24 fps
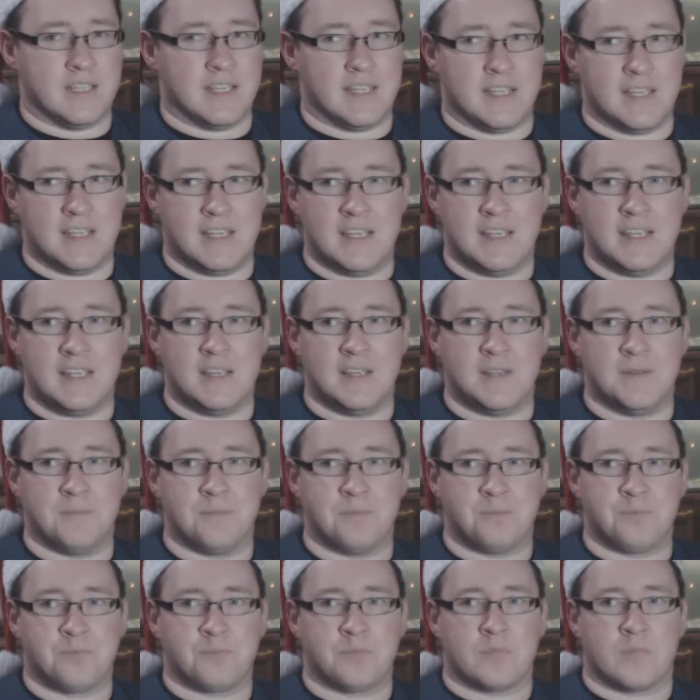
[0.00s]
he
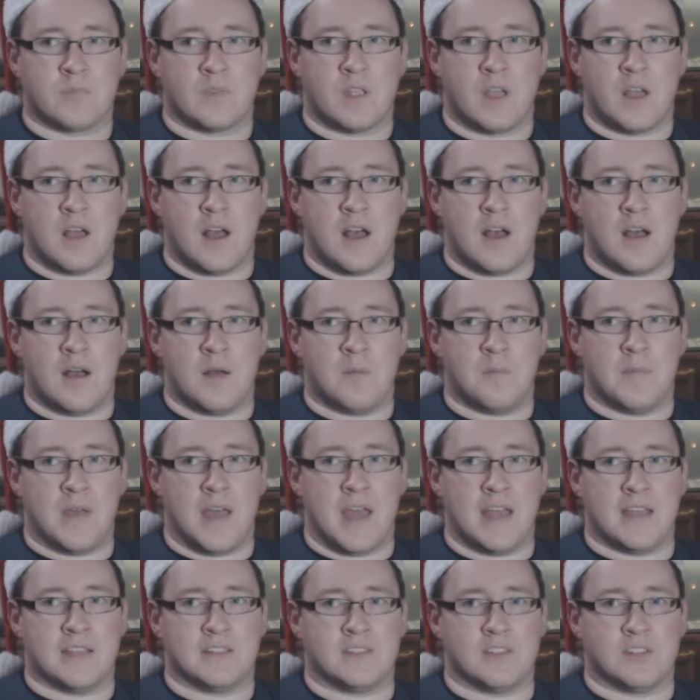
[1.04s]

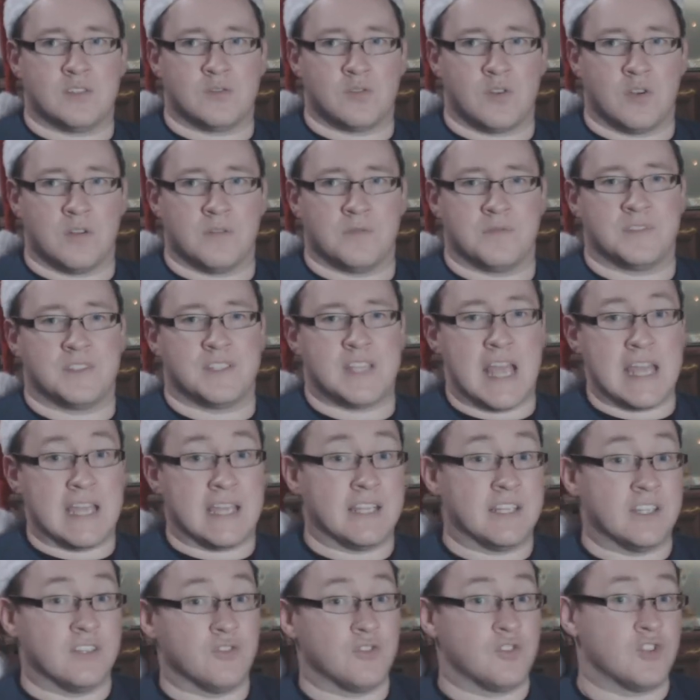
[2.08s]
is the sort of
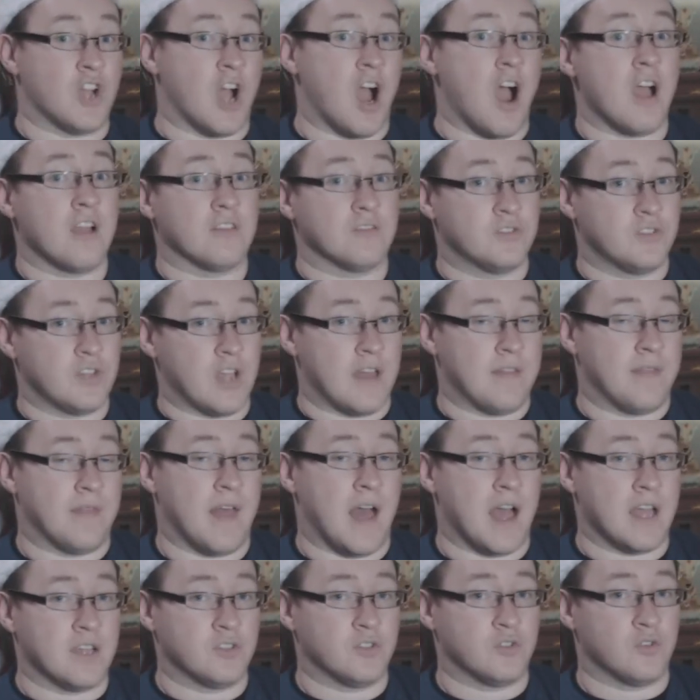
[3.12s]
second in charge in
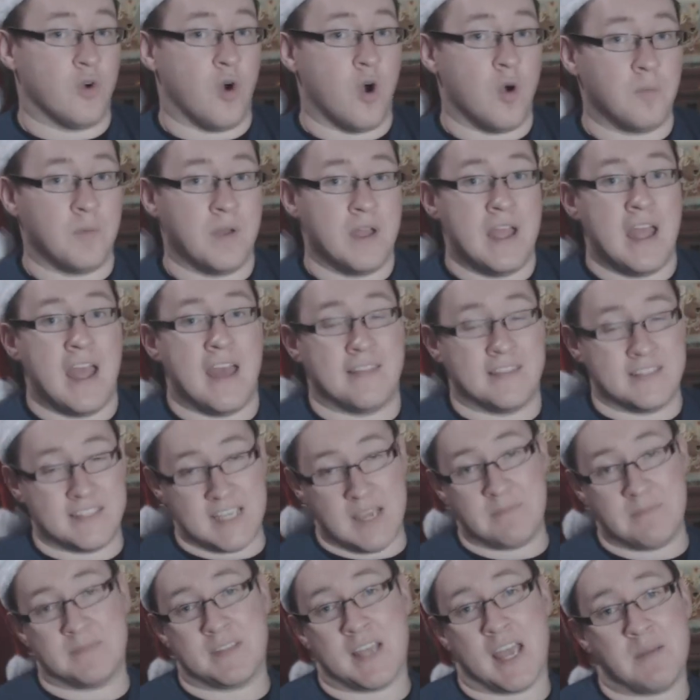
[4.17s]
that shop. At the
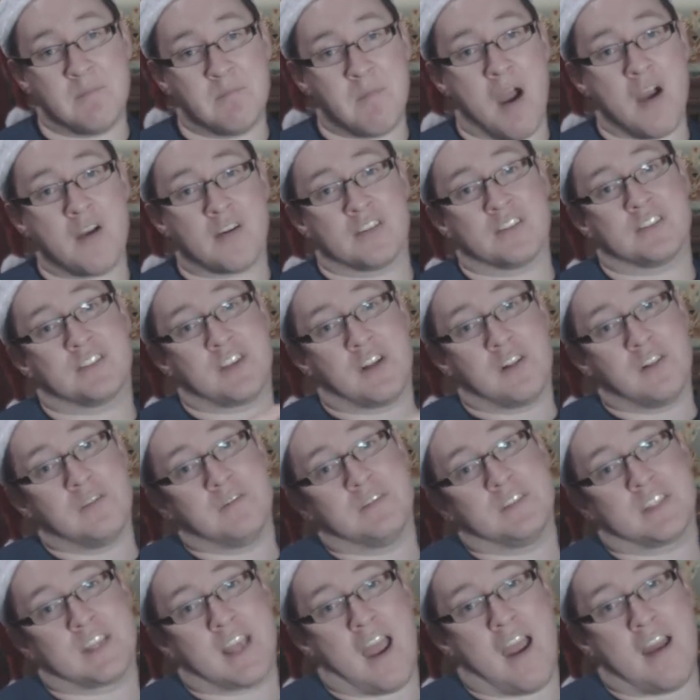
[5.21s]
same time, Margaret
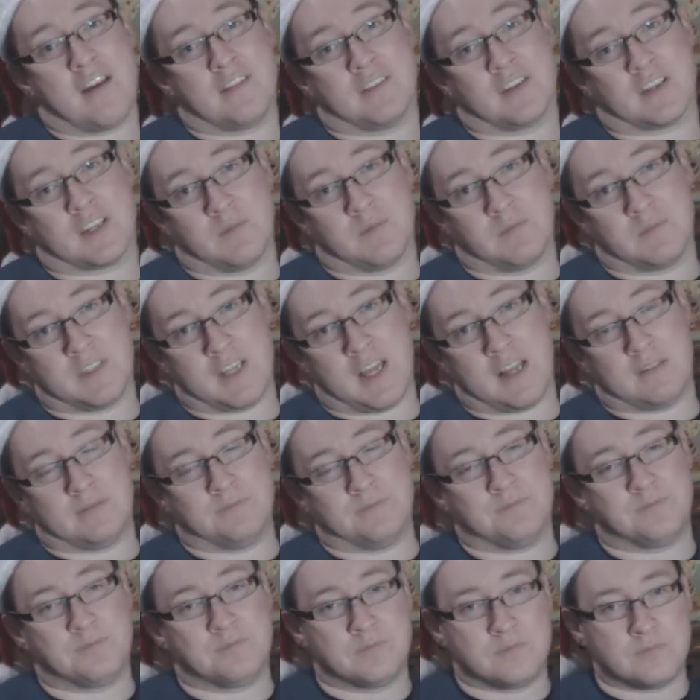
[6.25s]
Sullivan's character comes
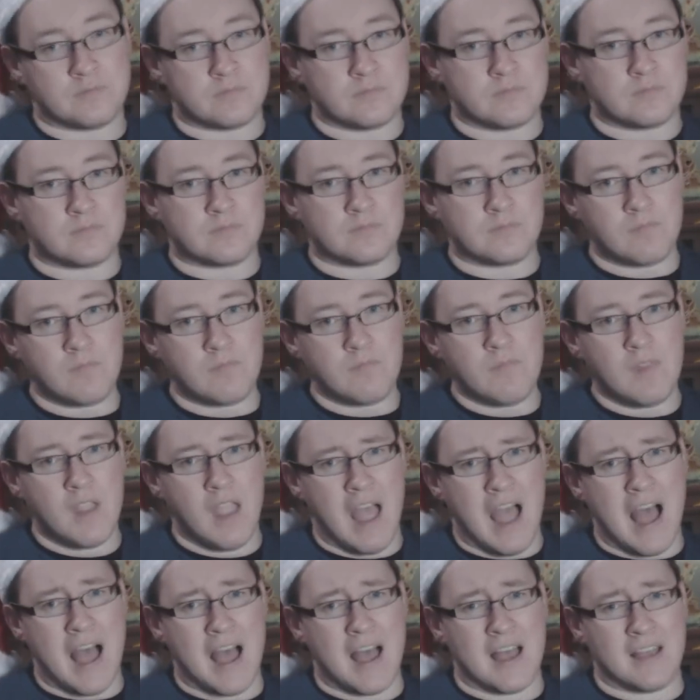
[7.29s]
in
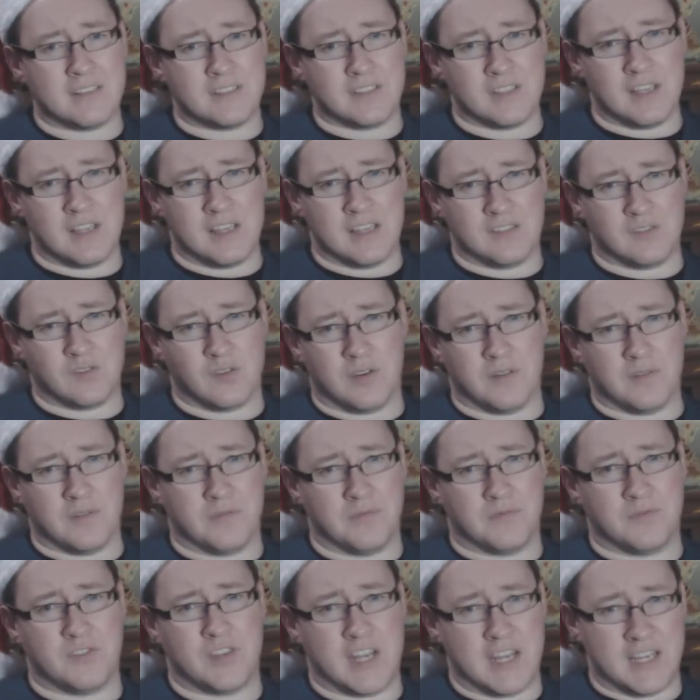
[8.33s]
as a sort
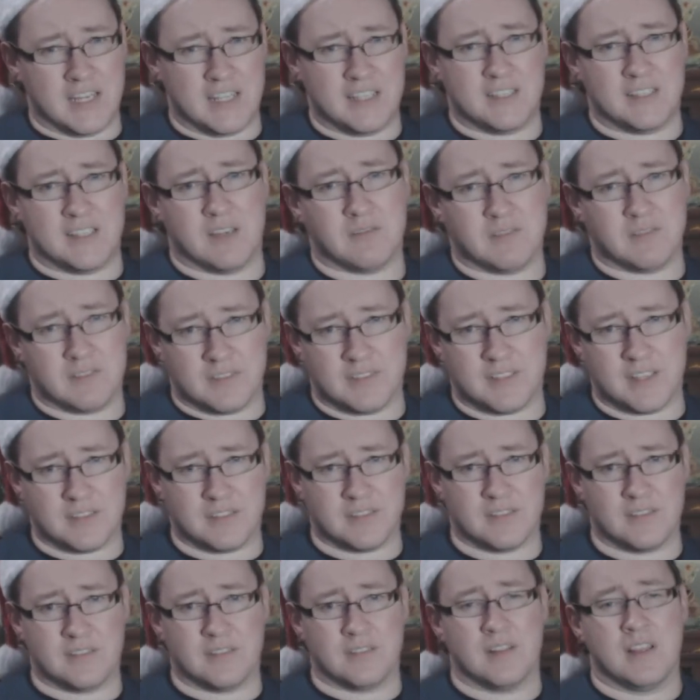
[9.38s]
of trainee sales
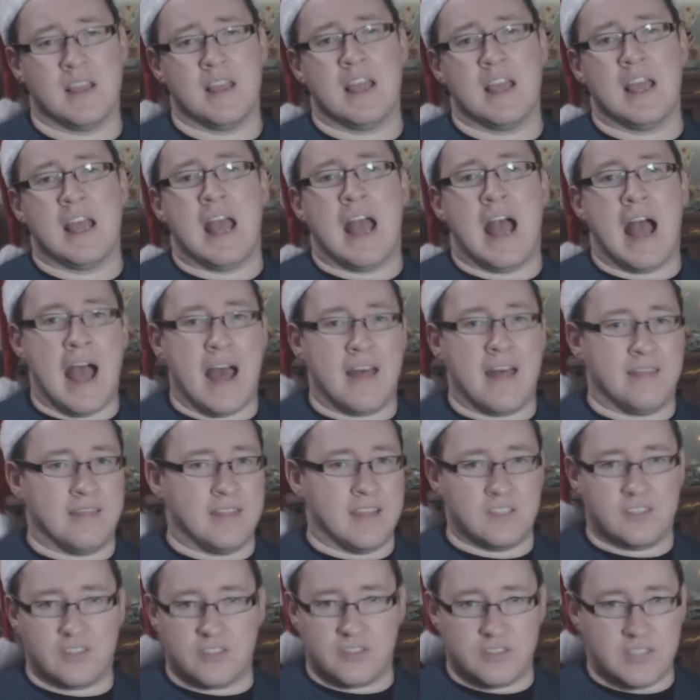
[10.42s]
assistant, and
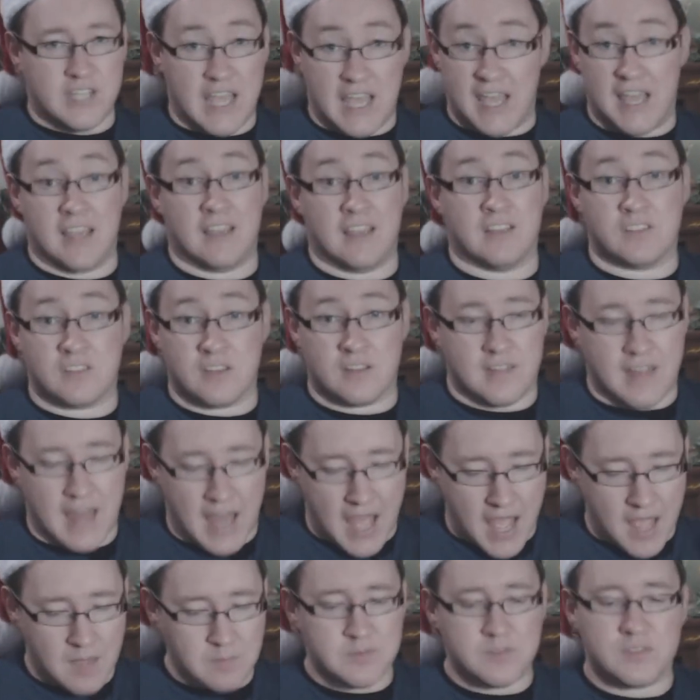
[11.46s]
they just hate each other. They
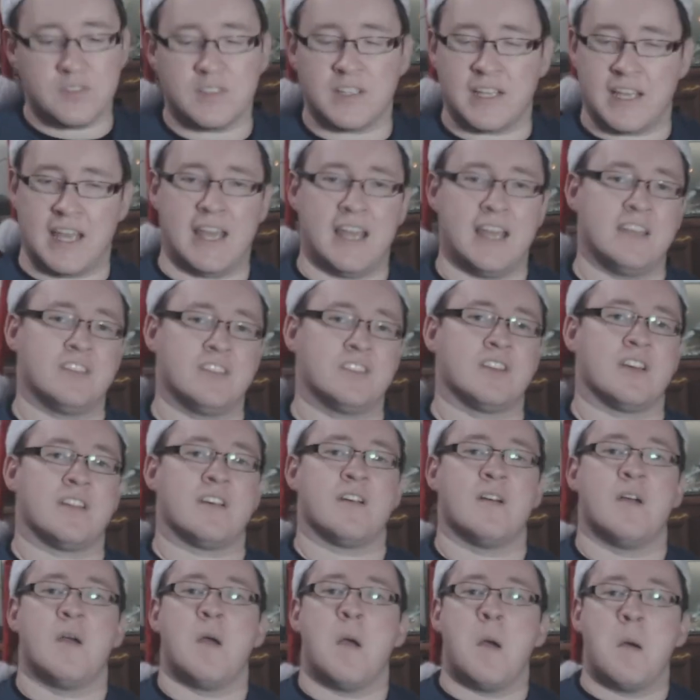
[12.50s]
absolutely hate each
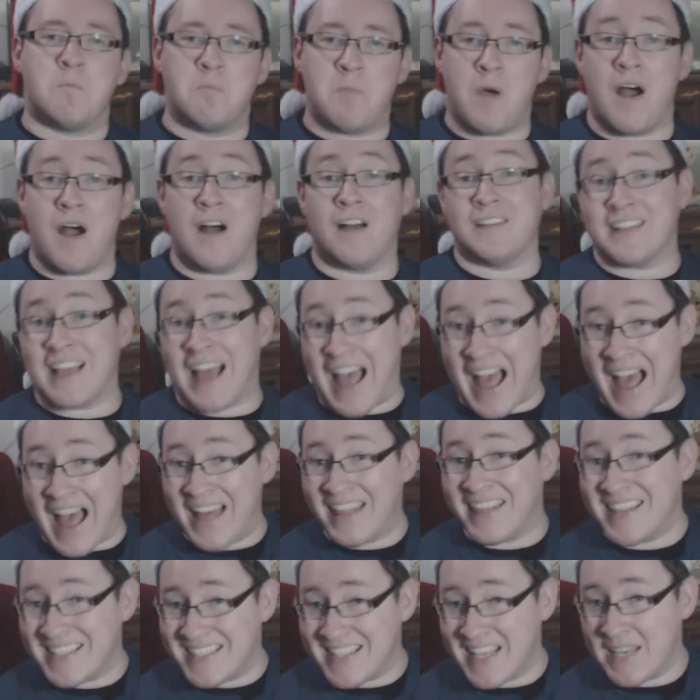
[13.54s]
other. But
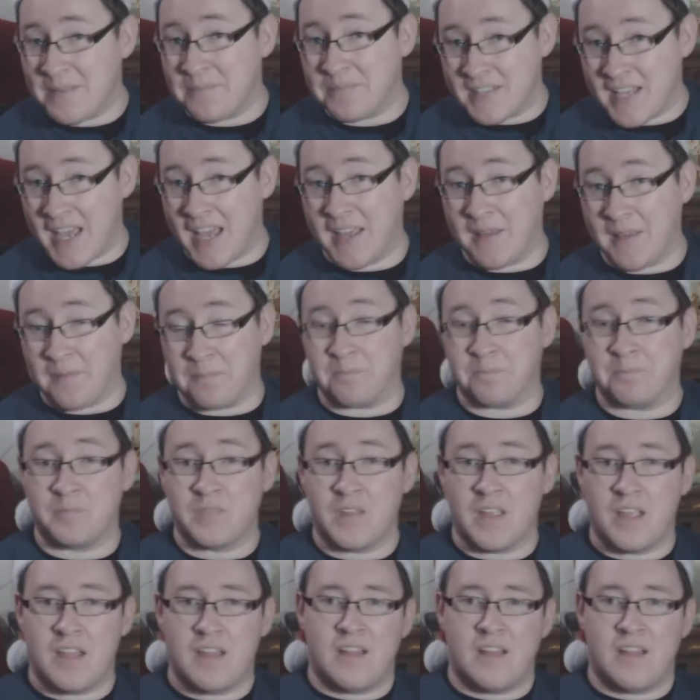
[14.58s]
at the same time,